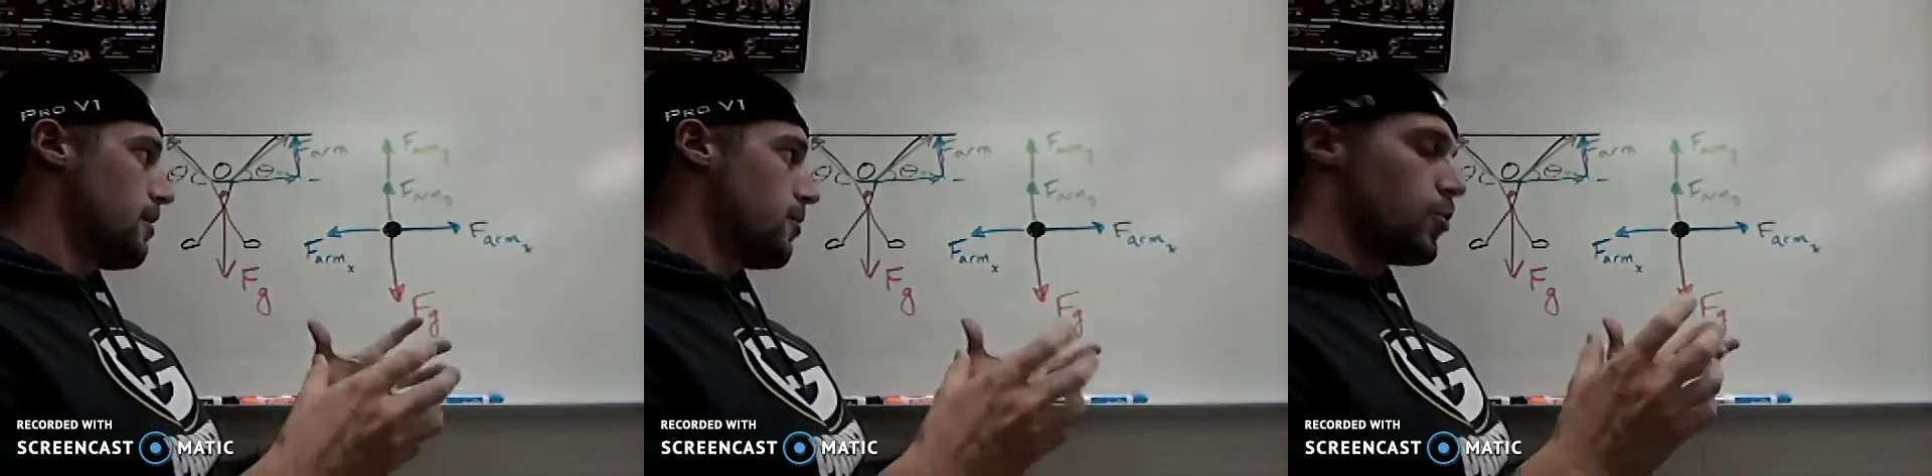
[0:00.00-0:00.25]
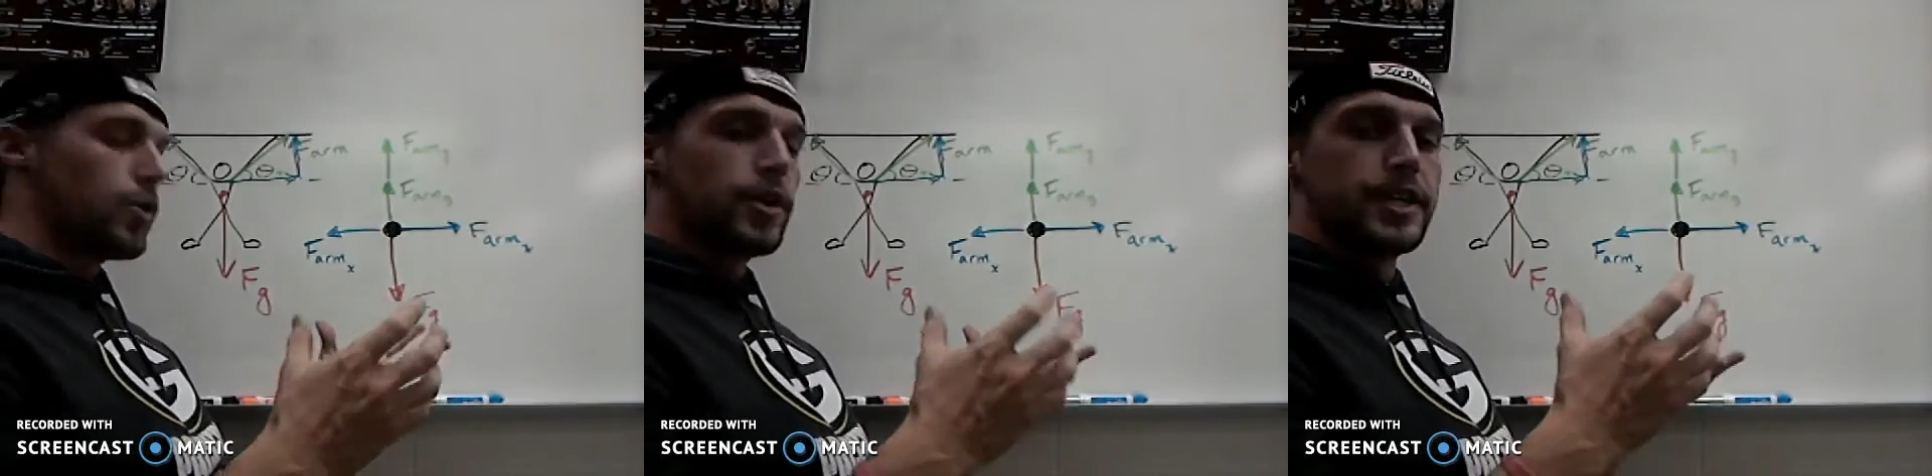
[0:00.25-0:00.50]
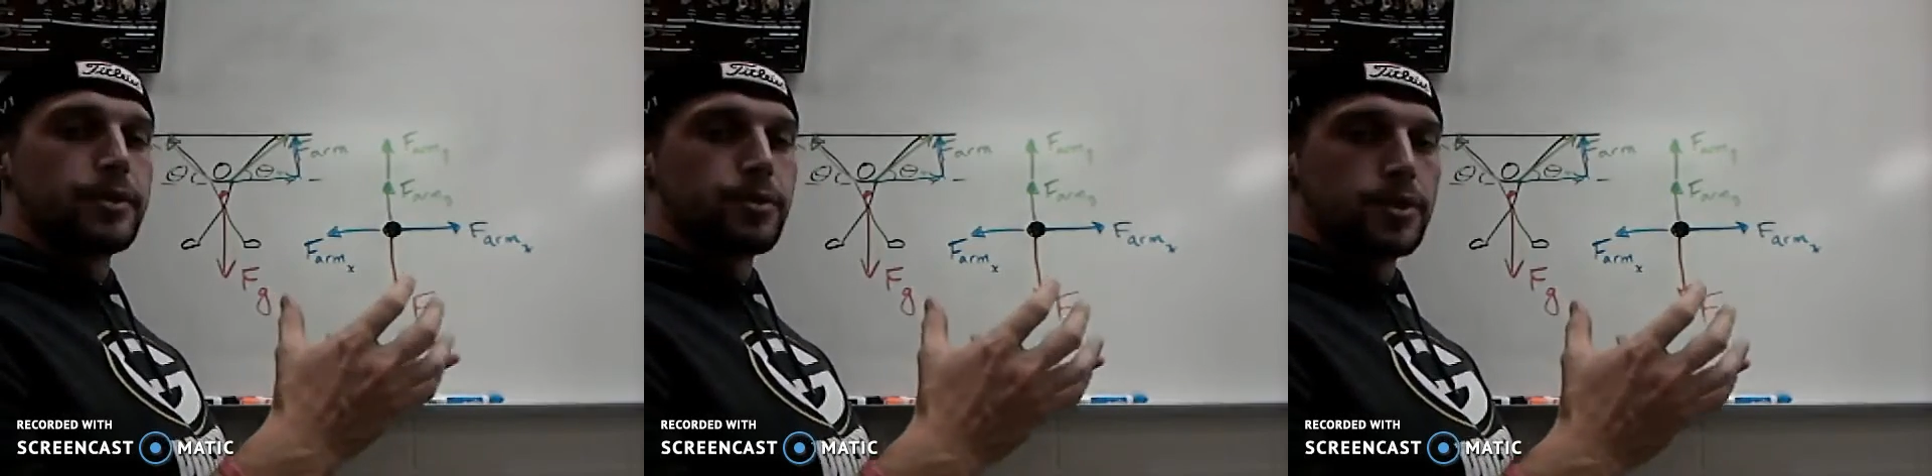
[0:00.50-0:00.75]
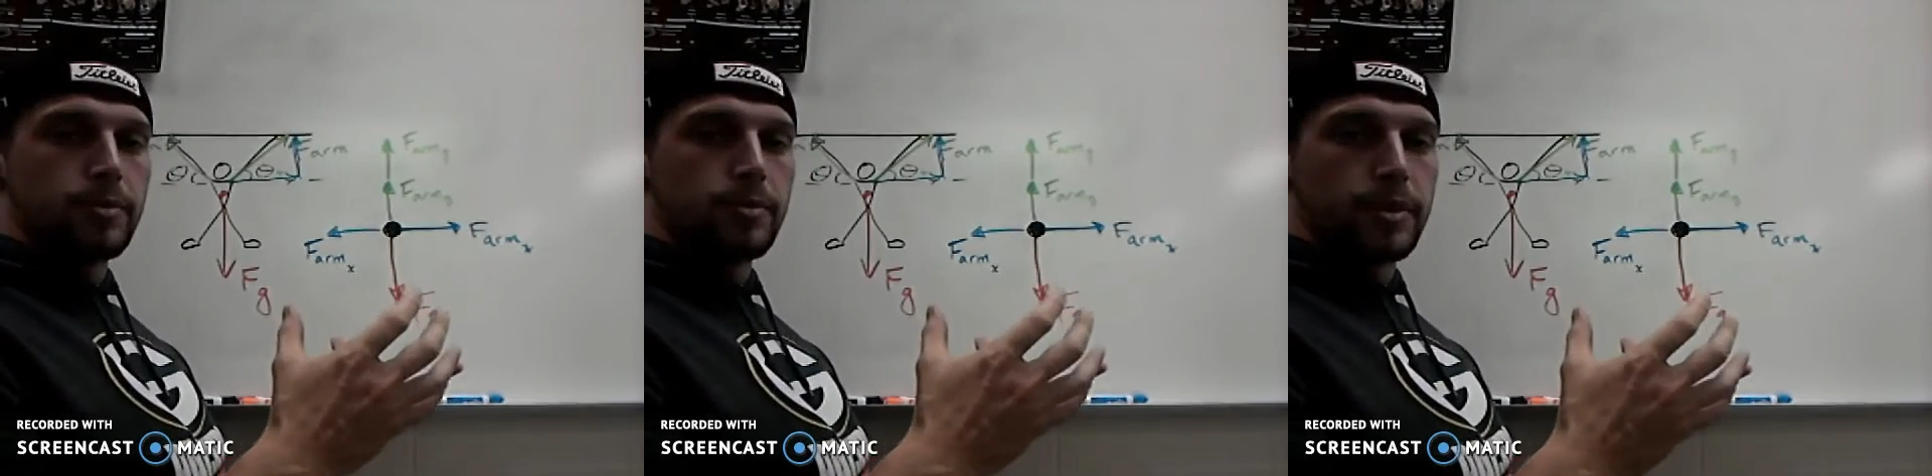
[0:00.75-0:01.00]
We're in
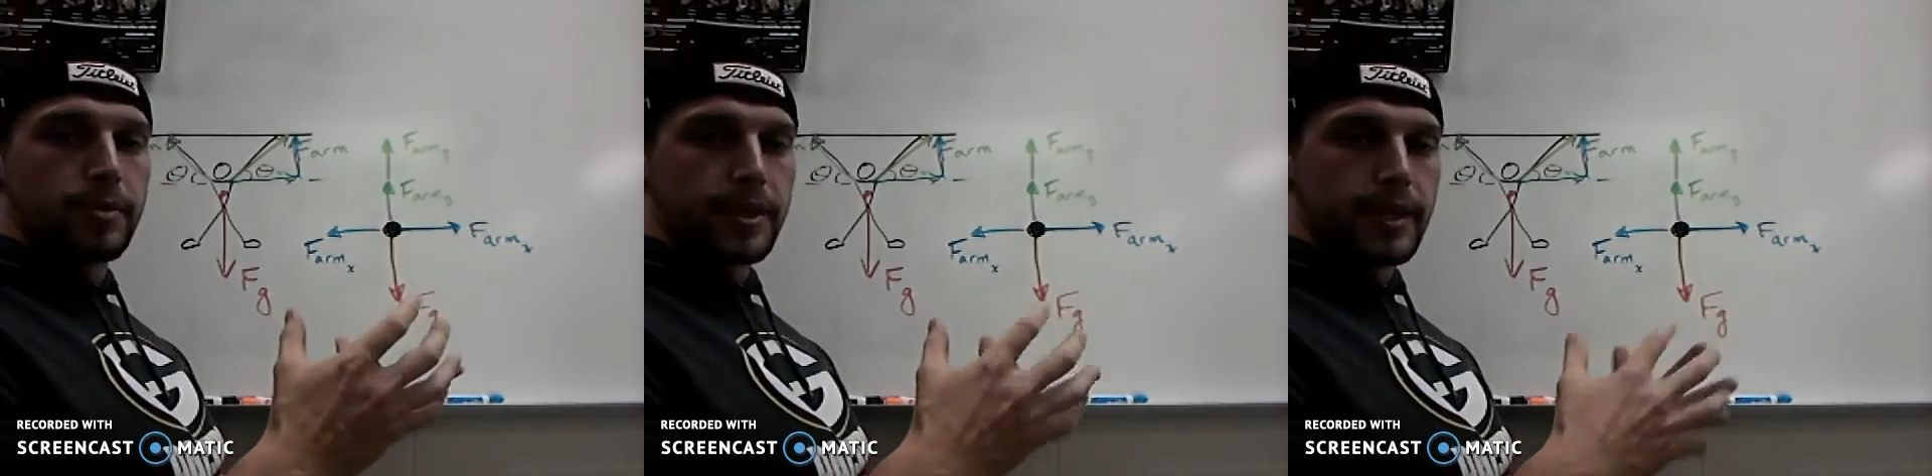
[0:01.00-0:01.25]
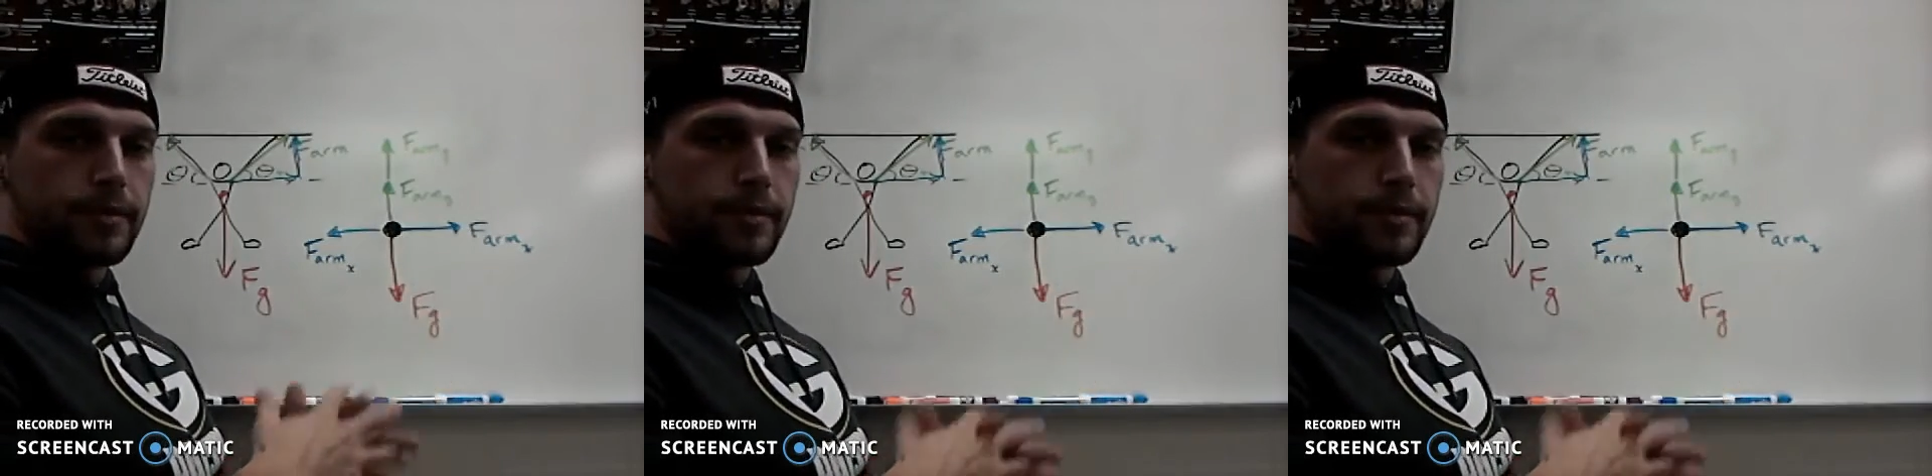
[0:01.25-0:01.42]
equilibrium again.